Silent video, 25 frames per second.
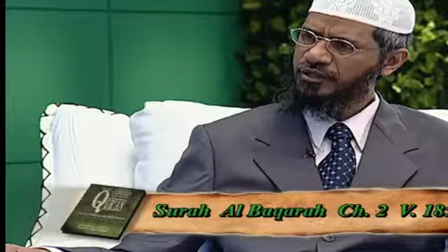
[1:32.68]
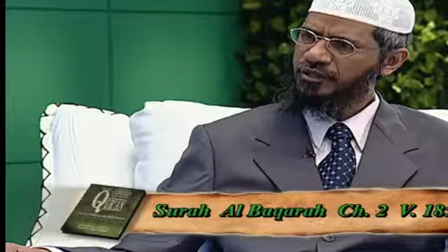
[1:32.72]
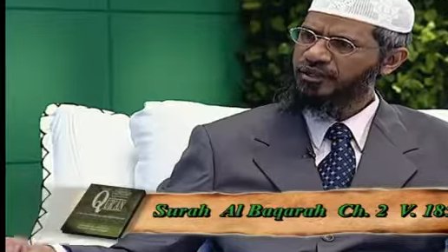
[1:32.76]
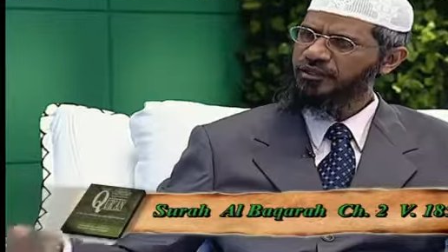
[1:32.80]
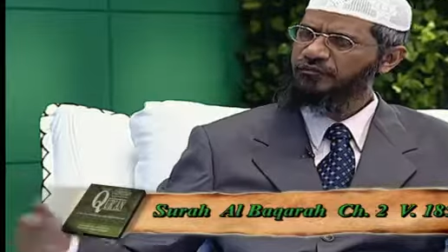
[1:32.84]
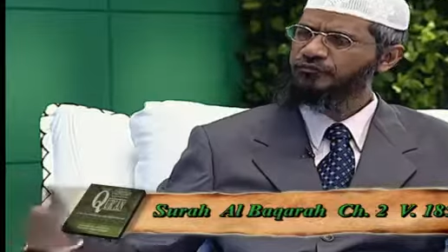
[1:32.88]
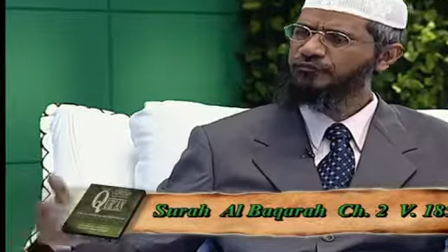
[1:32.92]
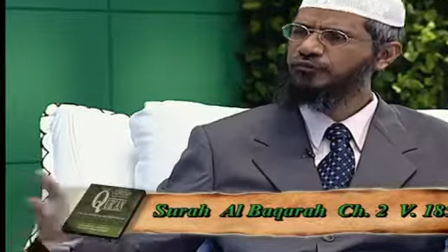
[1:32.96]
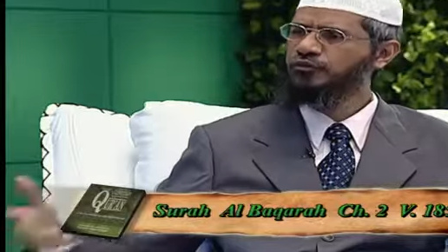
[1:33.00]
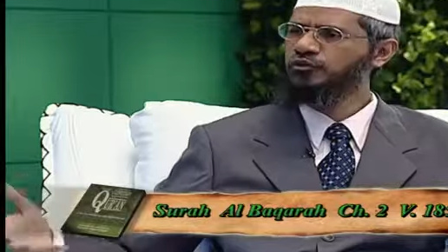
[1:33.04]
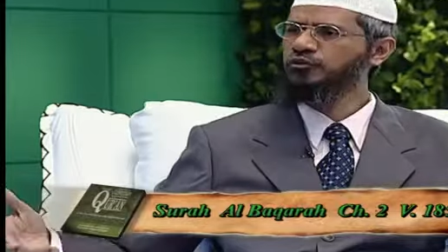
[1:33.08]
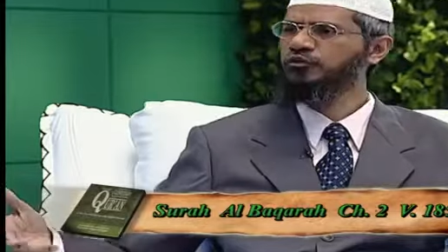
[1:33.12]

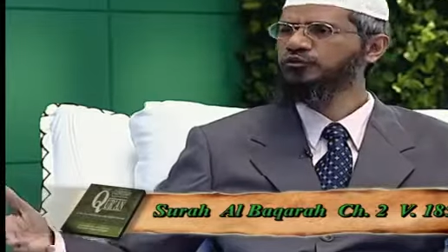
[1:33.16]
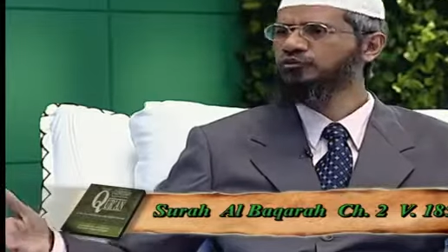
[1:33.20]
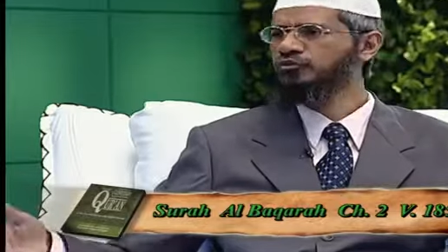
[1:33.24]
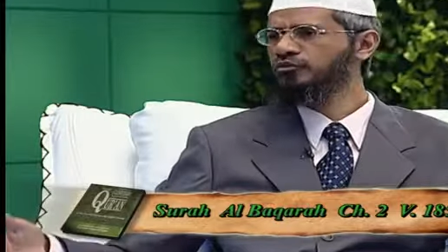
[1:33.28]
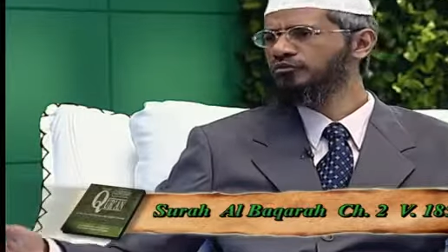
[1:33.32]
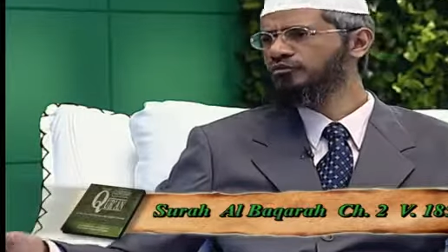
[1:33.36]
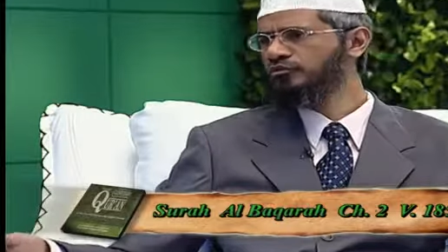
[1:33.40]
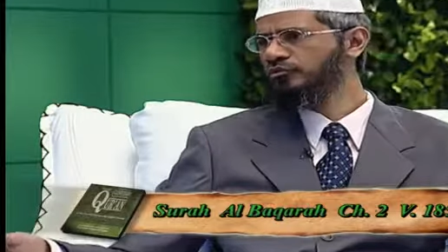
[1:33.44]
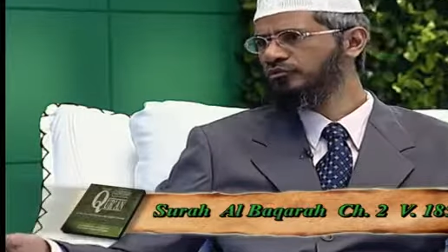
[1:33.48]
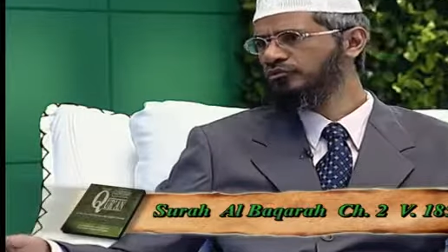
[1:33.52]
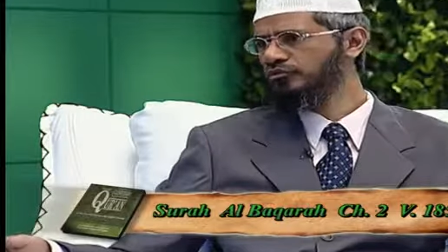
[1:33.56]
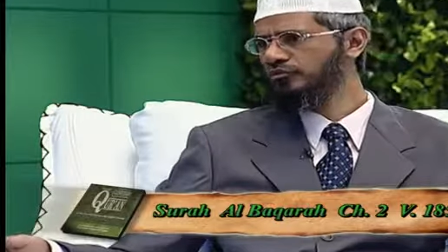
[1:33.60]
if you
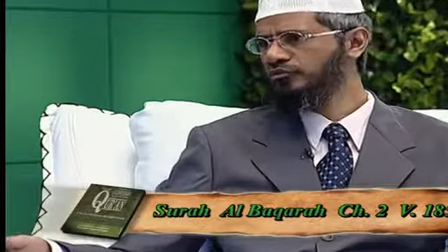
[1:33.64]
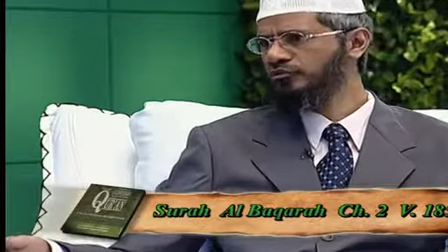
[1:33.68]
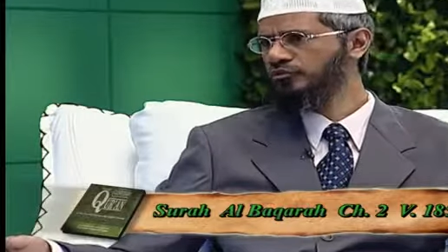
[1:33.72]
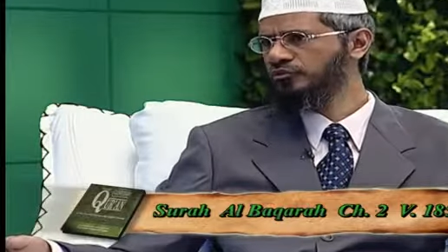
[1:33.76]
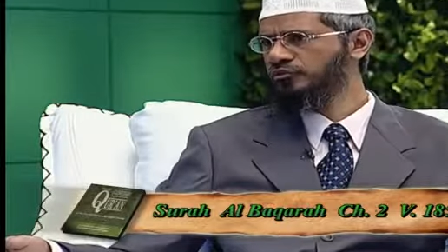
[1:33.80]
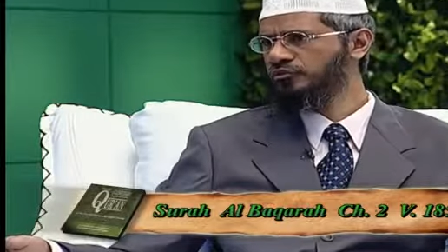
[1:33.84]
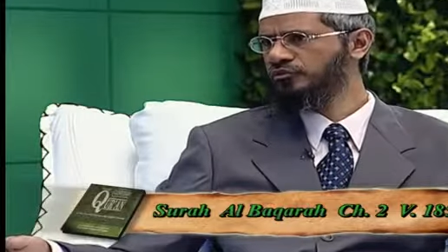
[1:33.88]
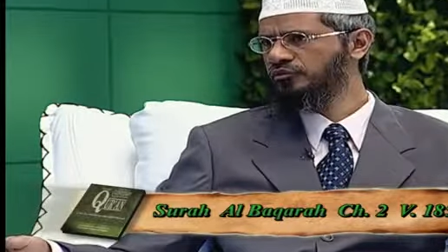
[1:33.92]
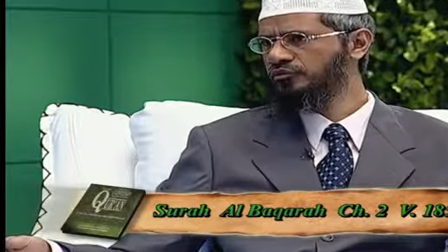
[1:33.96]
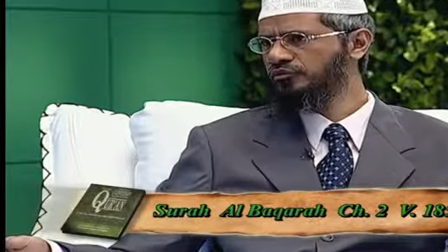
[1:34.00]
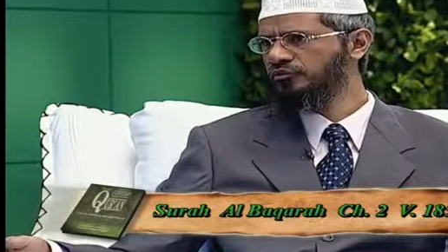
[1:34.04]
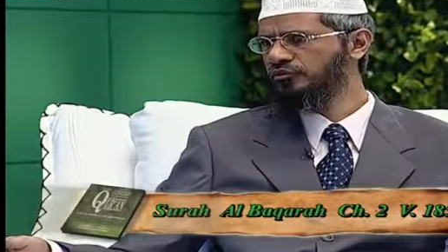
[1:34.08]

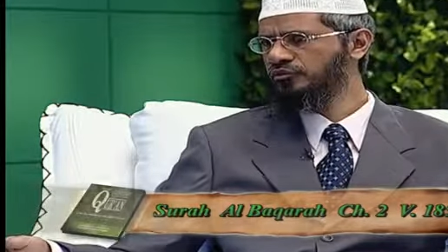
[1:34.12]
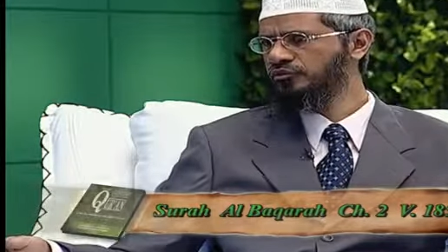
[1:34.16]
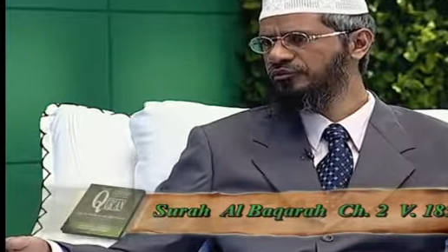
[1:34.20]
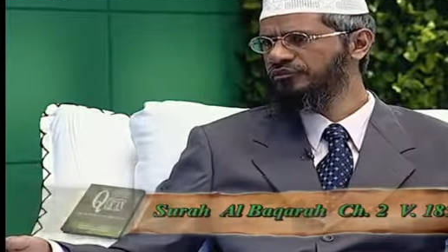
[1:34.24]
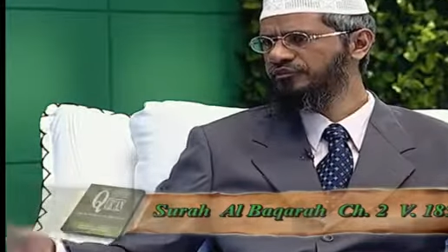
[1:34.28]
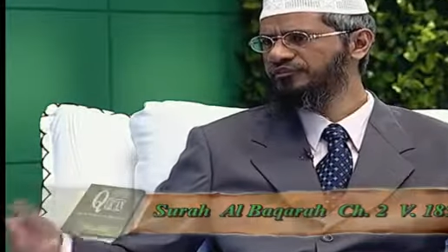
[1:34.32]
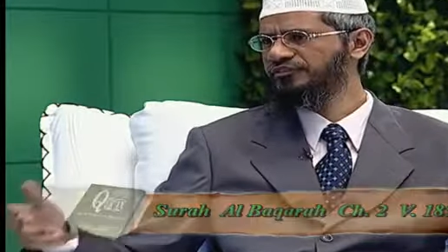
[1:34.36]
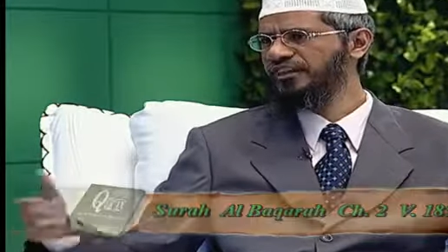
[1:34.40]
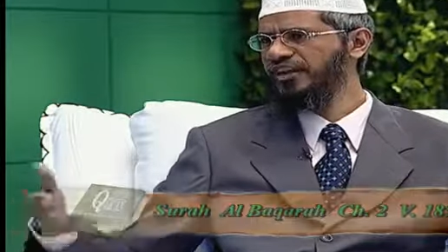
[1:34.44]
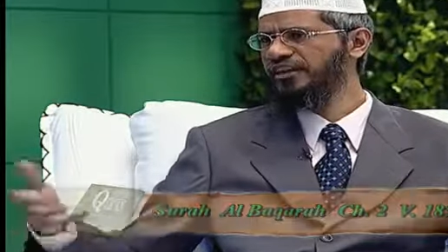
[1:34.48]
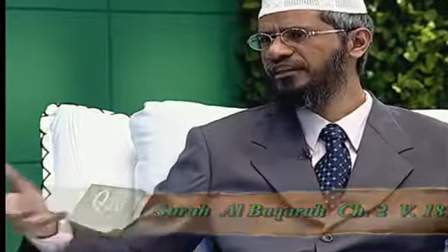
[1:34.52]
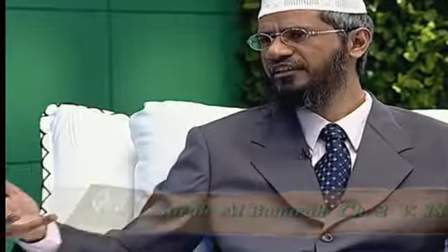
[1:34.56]

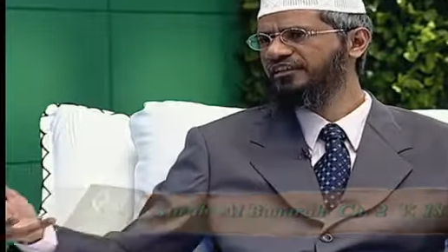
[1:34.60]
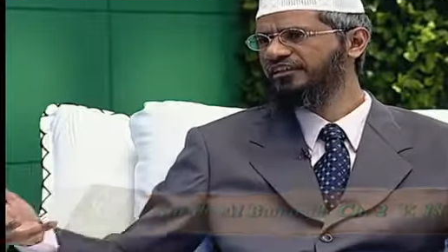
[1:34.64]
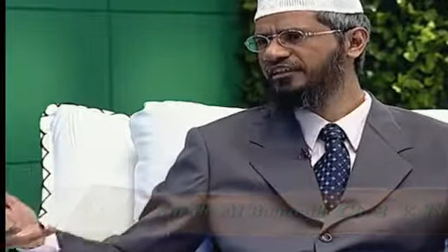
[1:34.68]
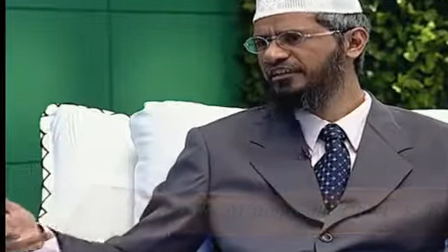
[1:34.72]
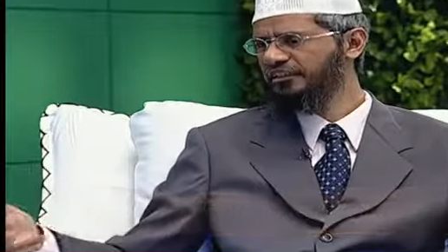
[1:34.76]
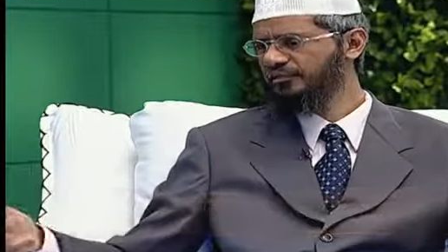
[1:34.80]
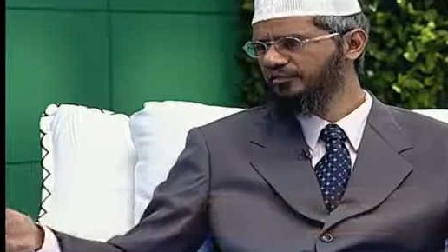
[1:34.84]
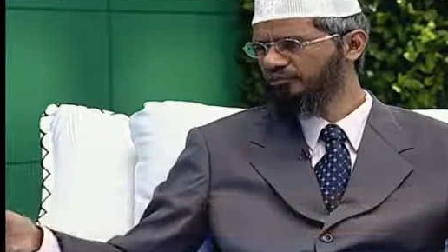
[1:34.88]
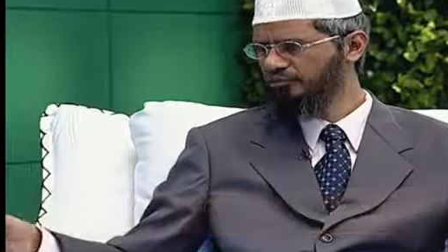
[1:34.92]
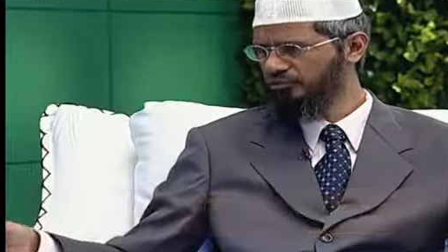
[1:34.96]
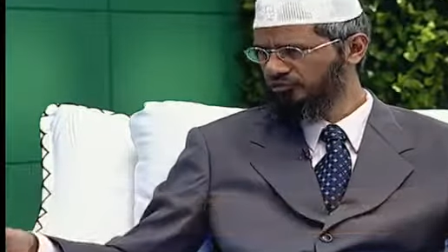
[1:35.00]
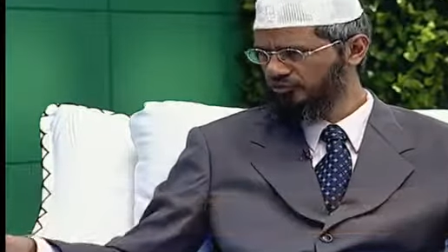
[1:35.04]
sight
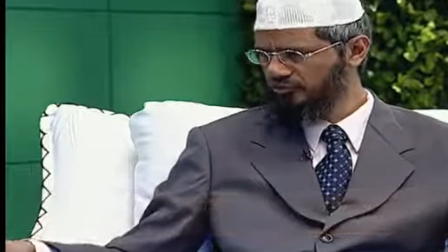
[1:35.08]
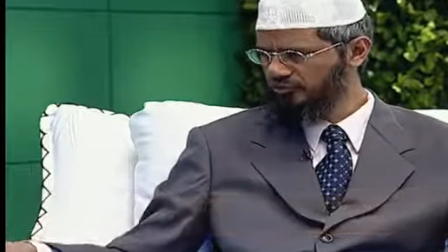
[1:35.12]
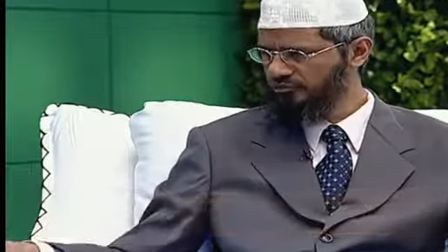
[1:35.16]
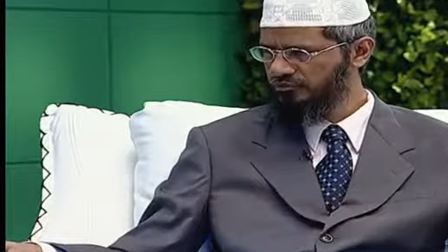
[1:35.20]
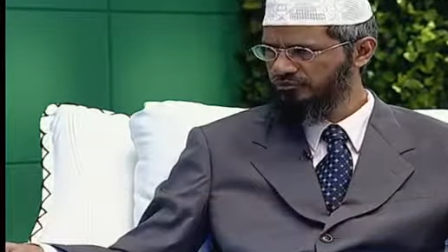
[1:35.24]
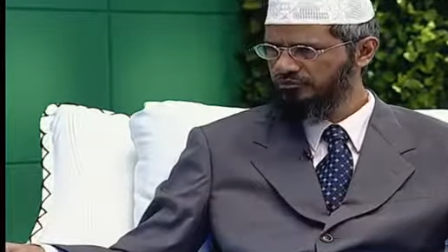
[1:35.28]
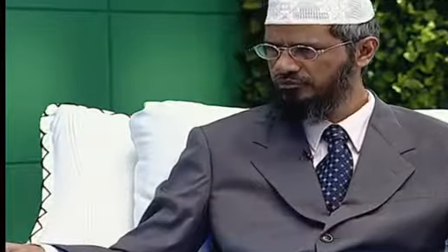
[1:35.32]
the moon,